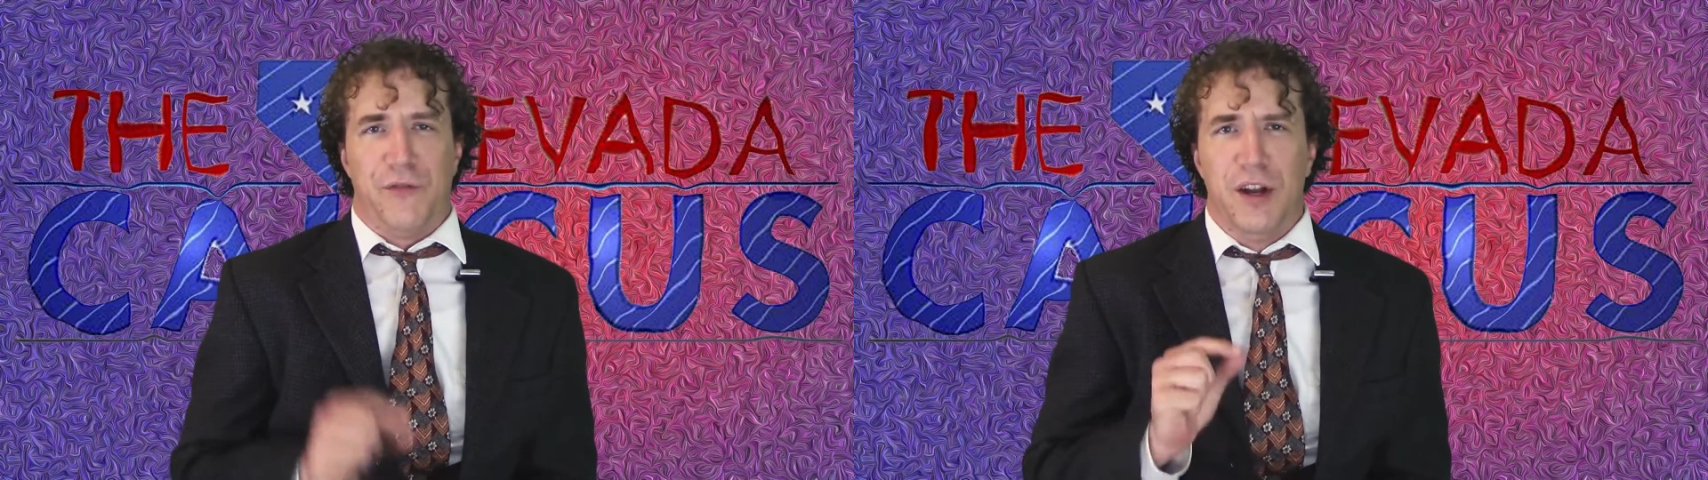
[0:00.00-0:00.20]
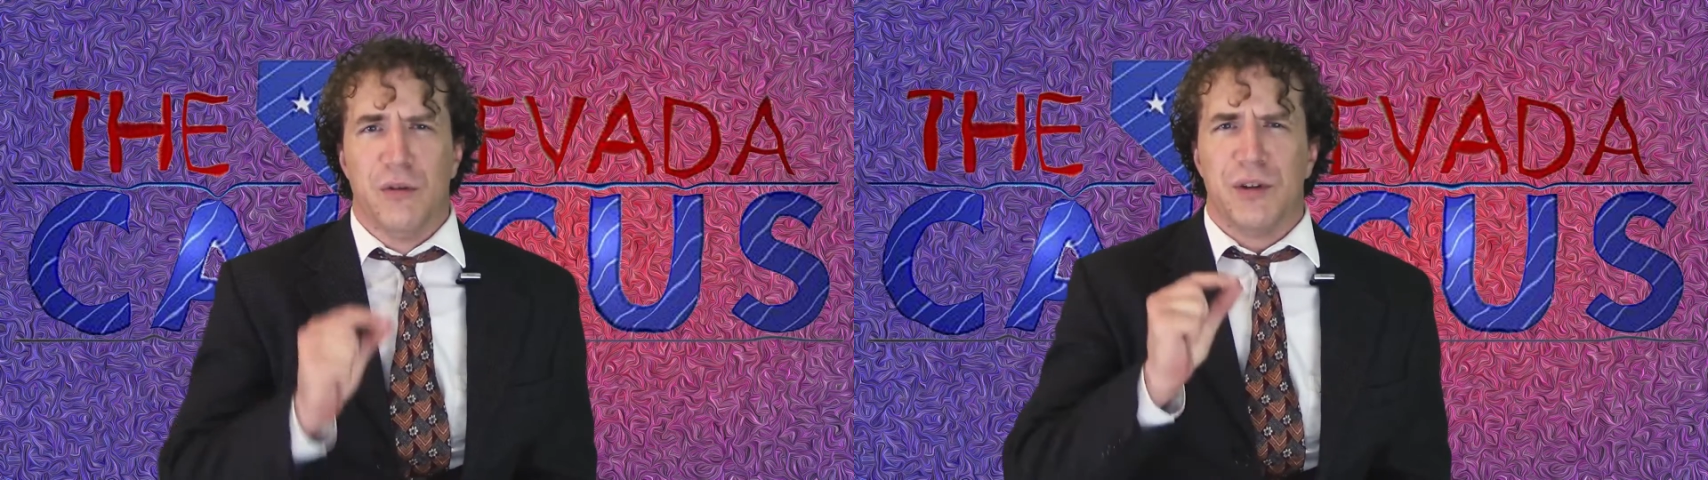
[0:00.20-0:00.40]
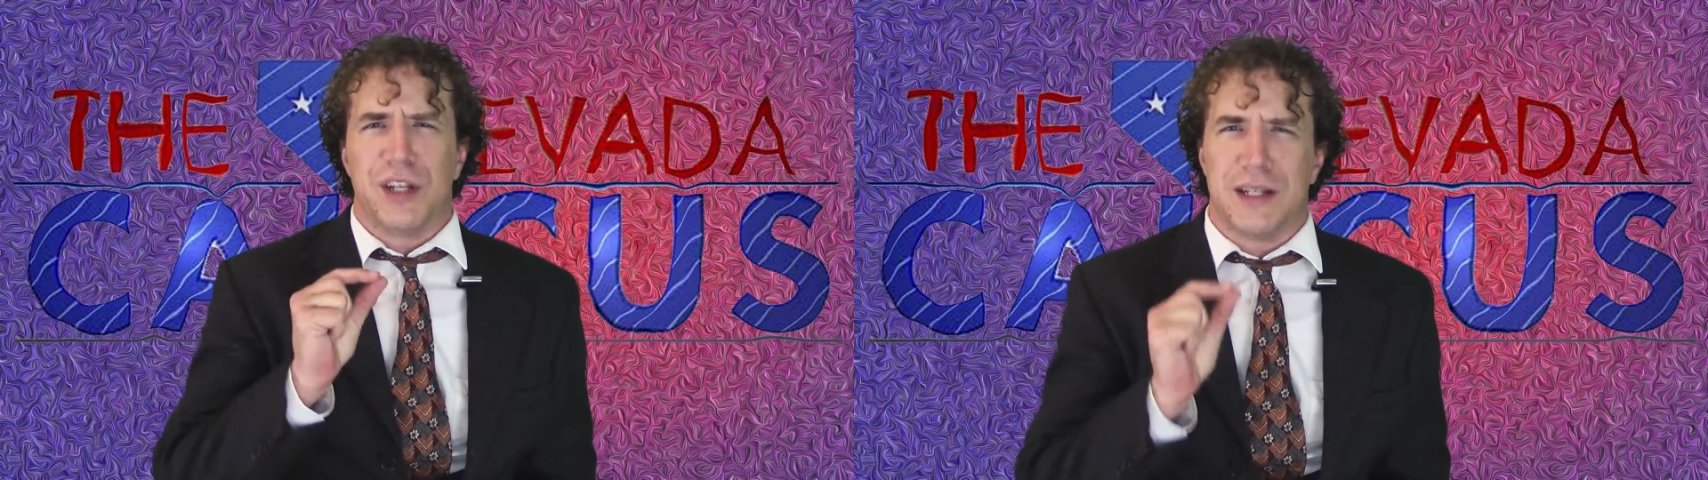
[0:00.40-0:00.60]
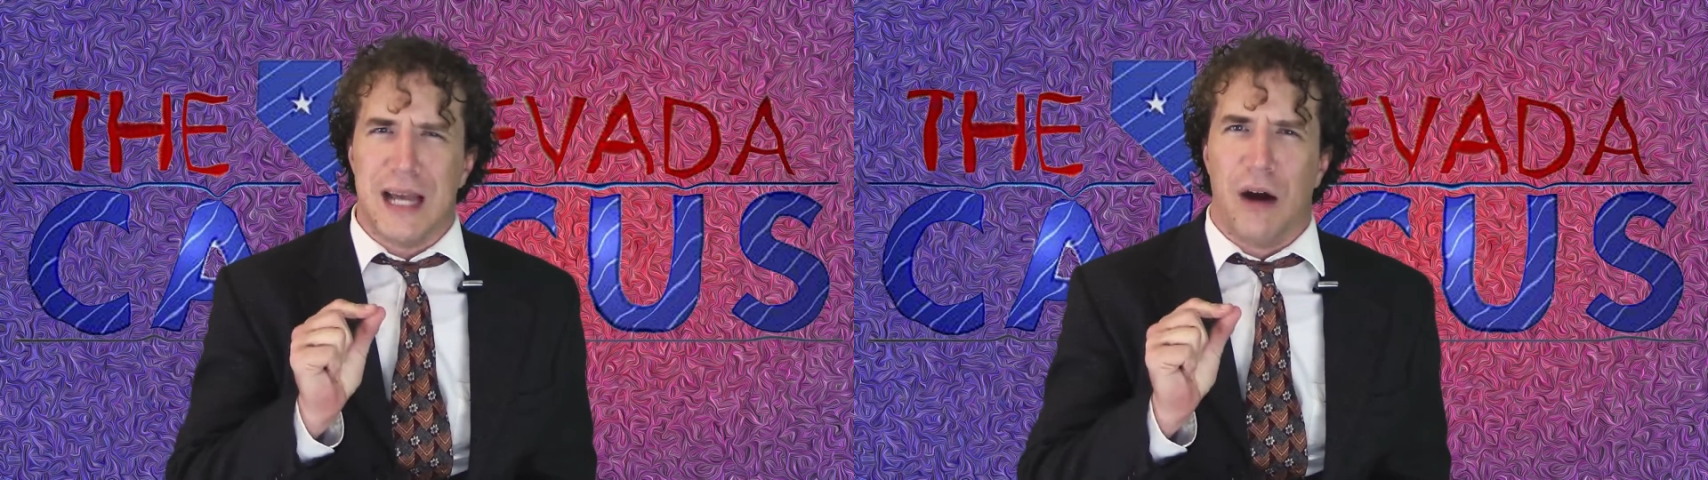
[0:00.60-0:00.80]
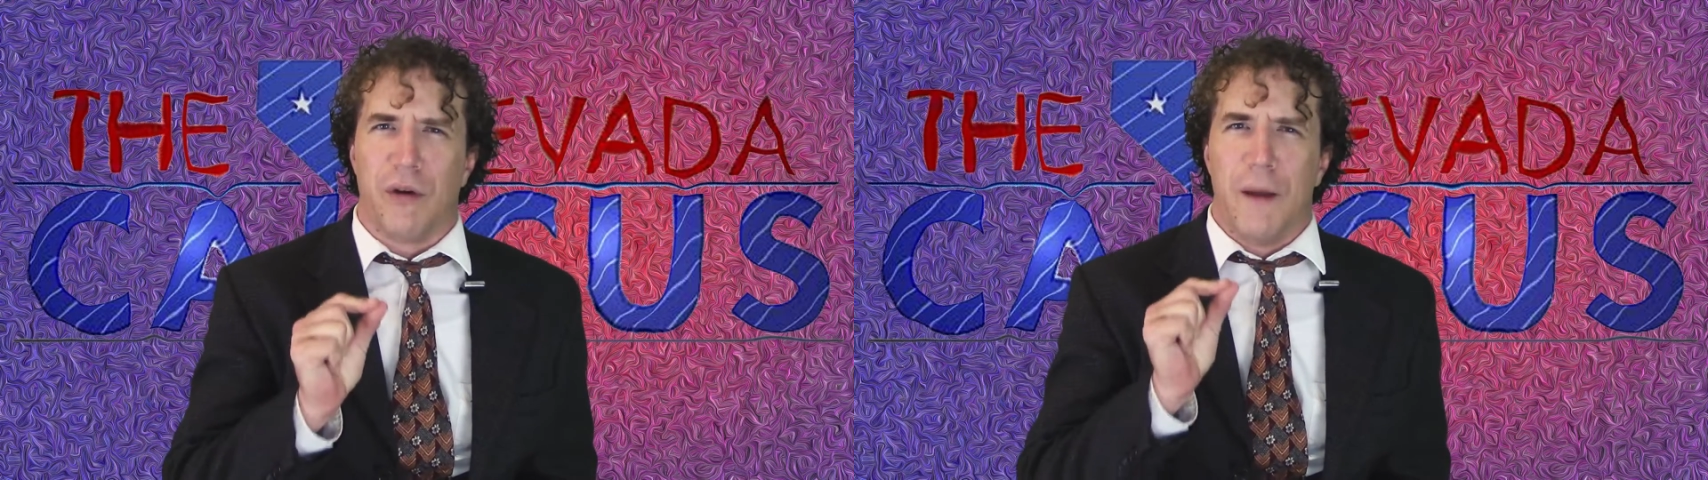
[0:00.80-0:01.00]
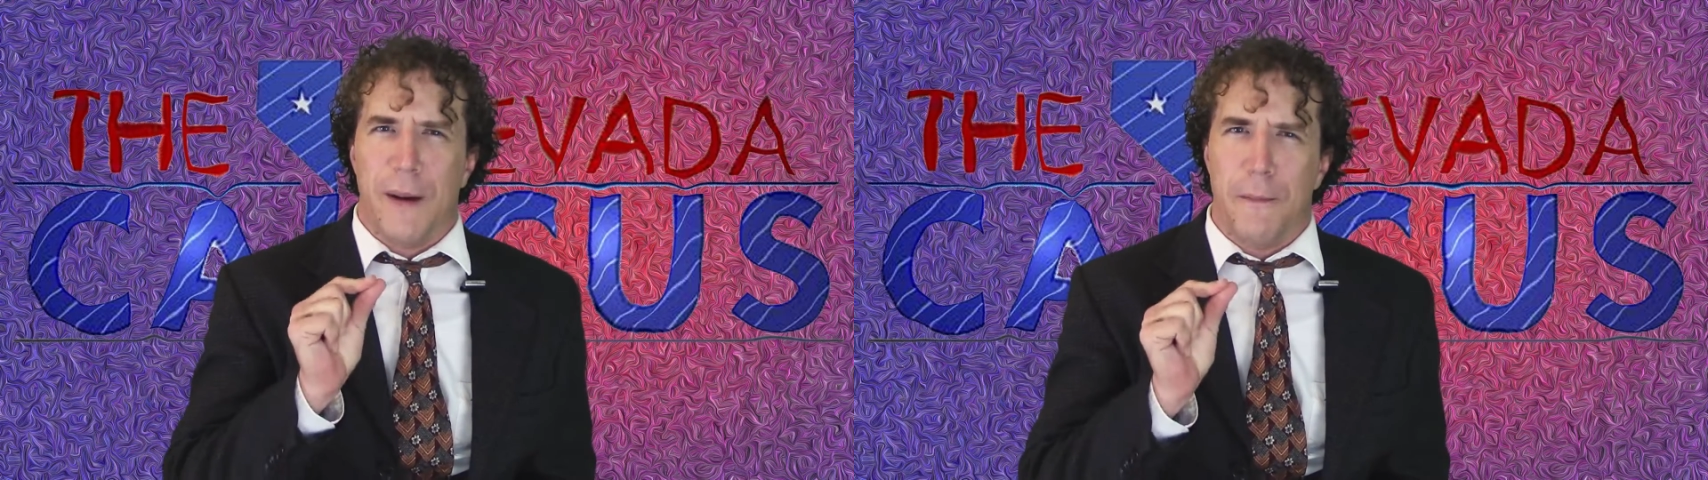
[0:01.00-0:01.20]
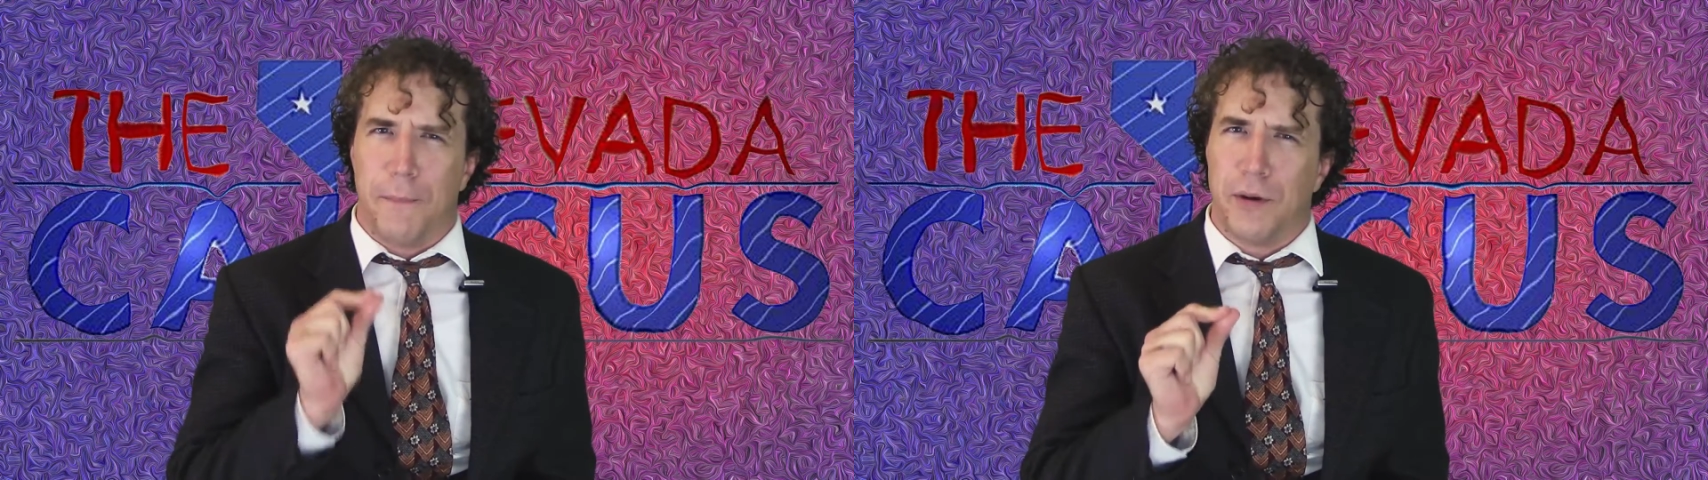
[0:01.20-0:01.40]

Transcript: If there was a doubt about